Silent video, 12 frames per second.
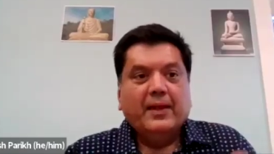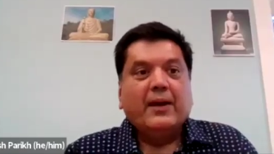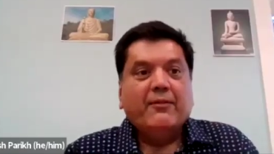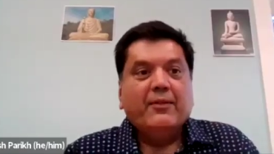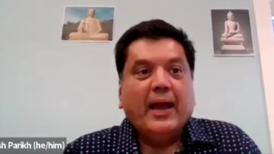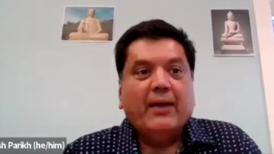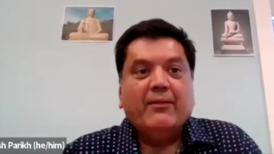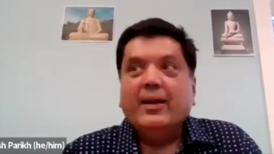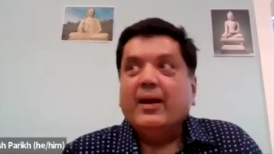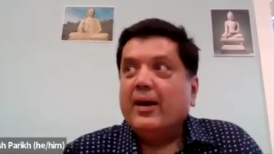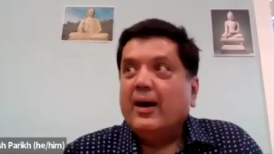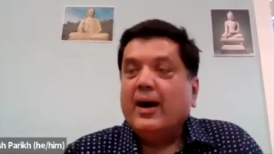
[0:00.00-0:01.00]
that we
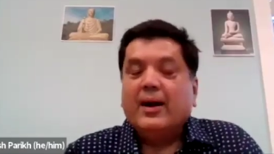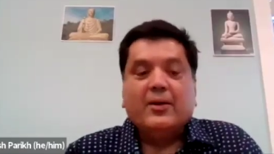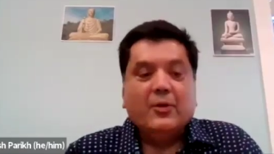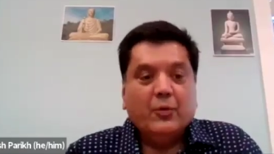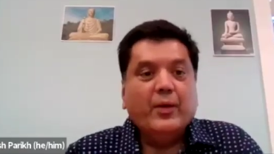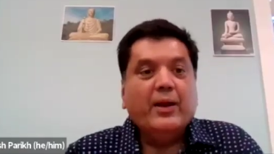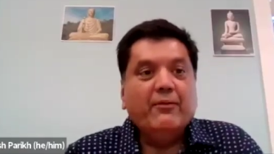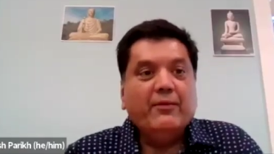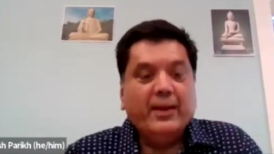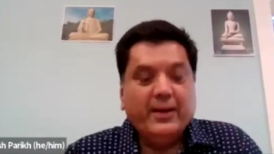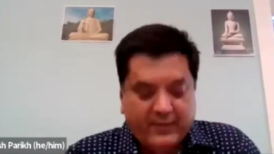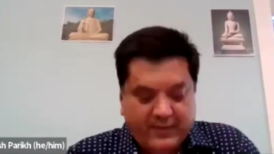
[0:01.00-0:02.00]
have in our heart
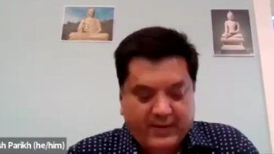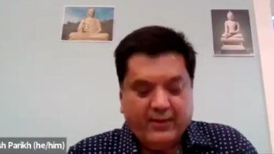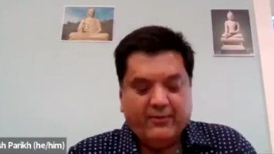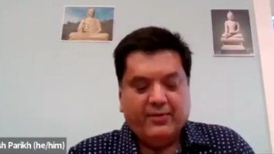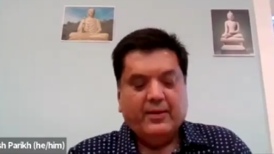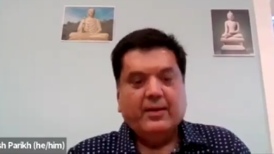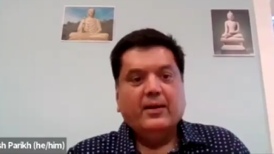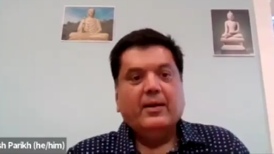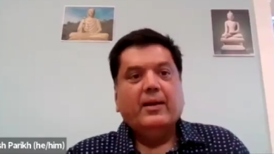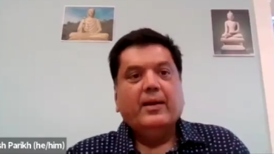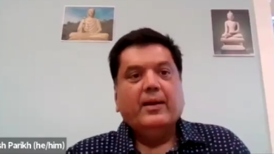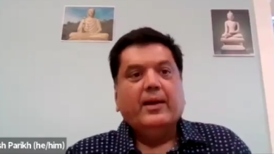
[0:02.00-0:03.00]
when we receive
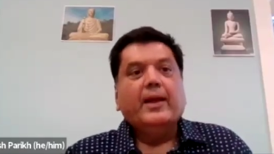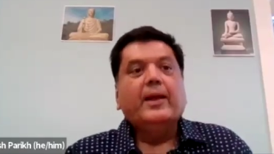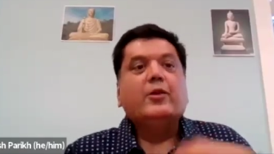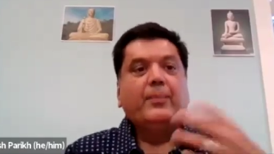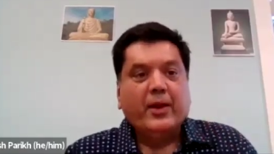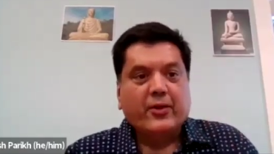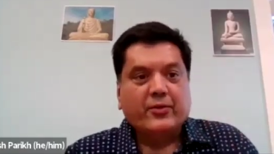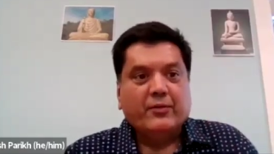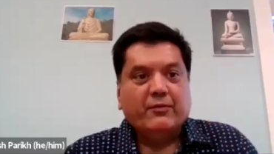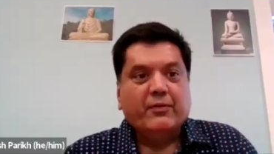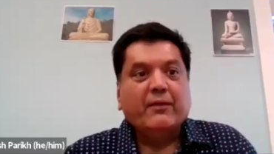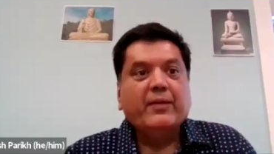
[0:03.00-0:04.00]

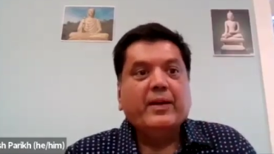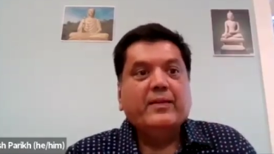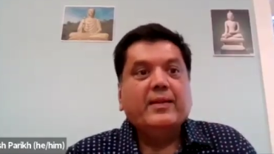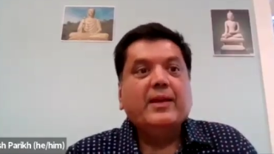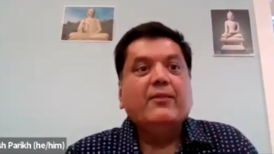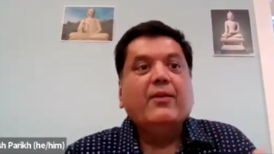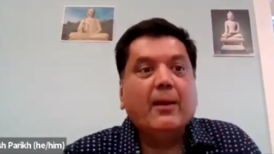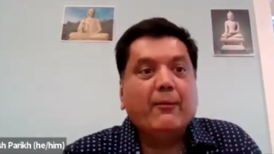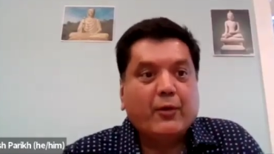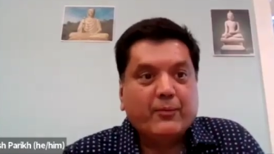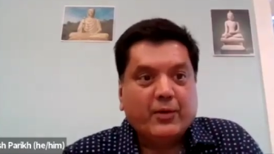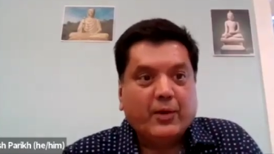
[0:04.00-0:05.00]
inspiration, when we receive
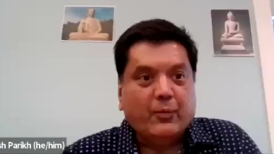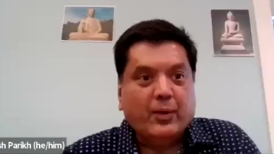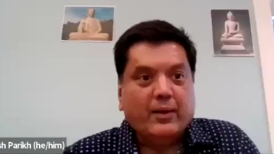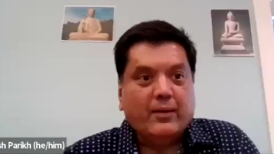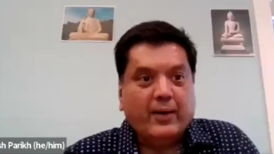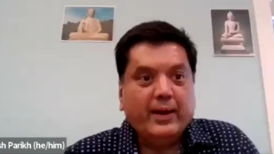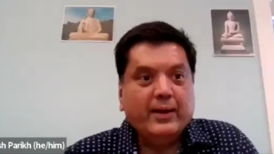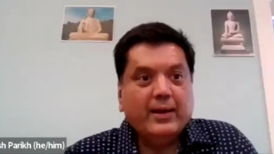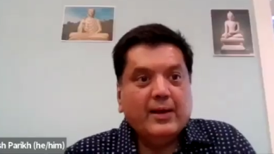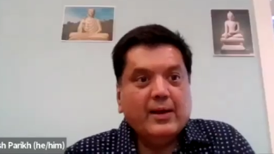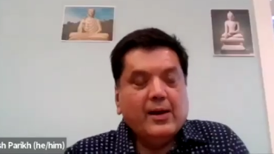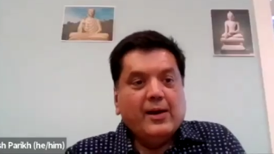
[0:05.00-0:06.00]
help from someone,
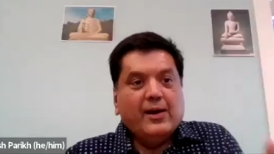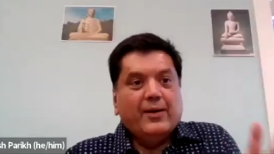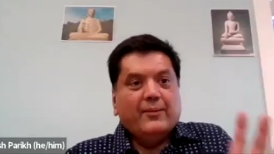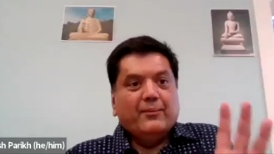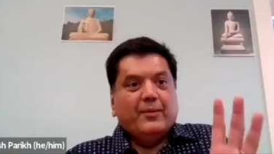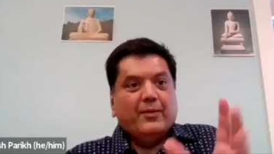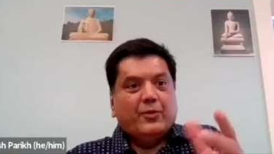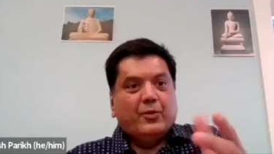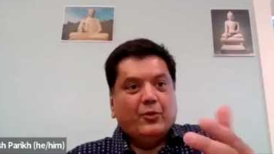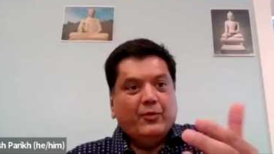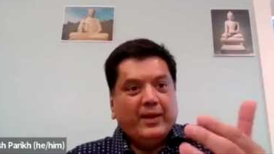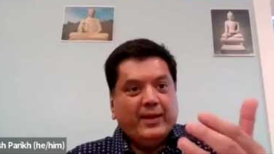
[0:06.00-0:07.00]
right?
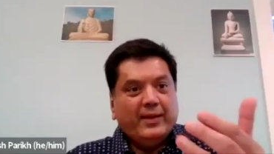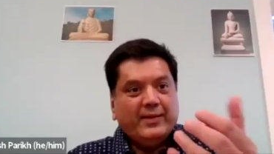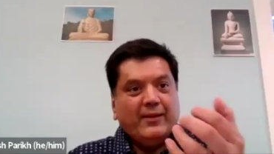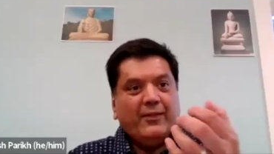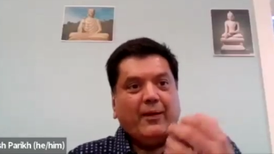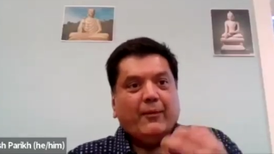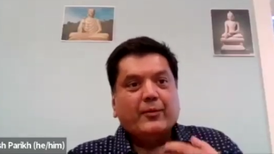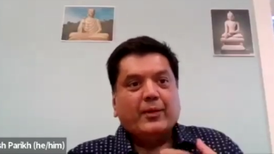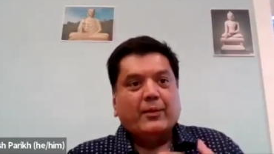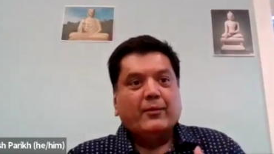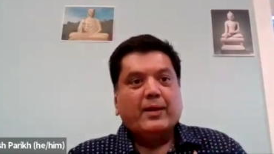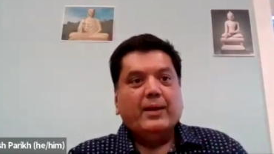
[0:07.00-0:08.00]
So we receive help
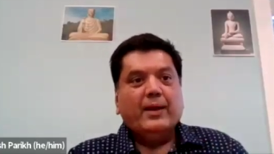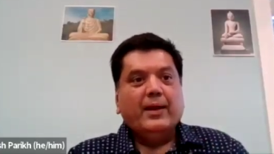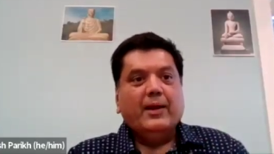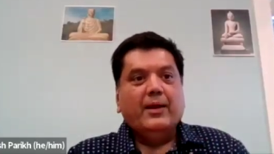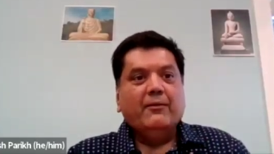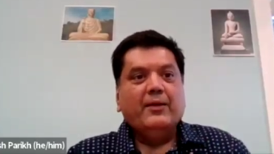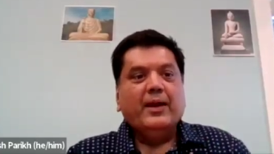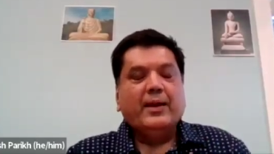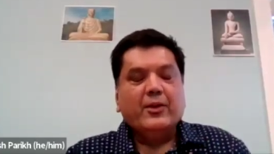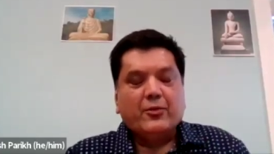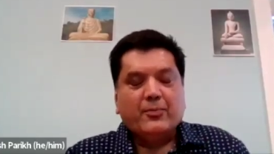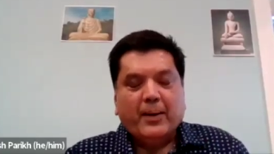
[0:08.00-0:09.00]
from someone,
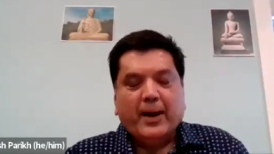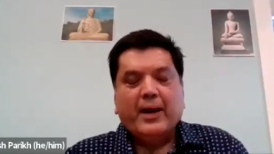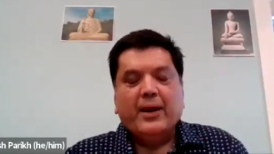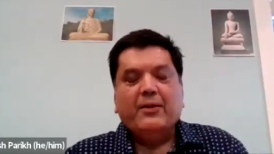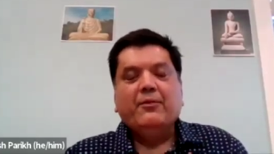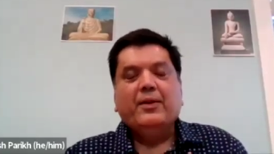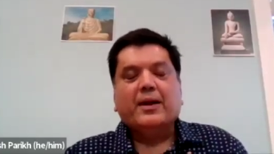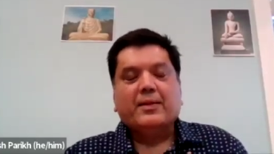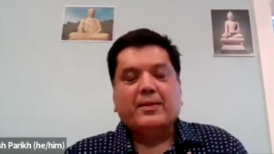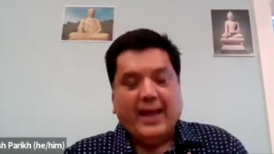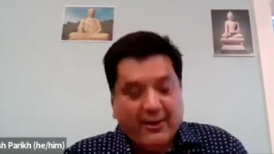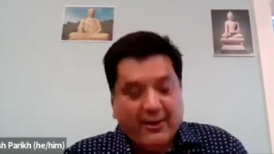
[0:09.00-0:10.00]
we are inspired, we
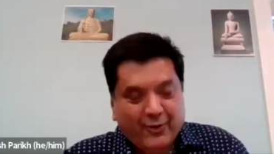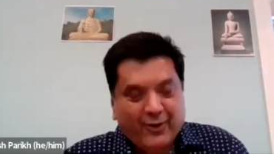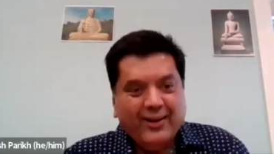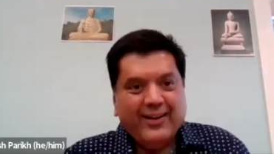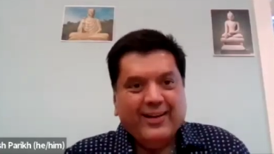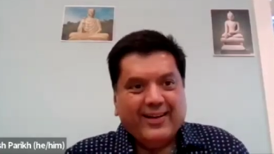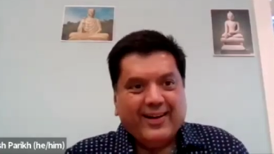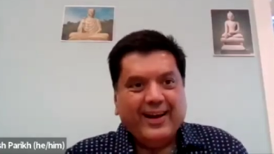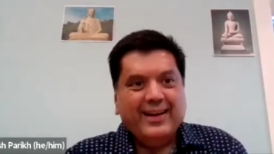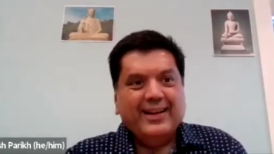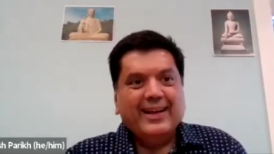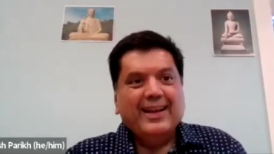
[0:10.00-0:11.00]
are thankful,
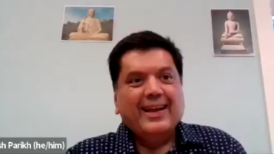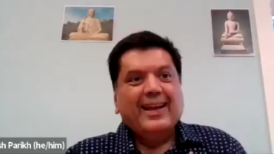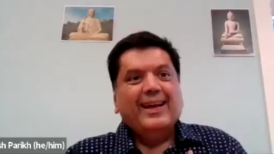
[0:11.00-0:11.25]
right?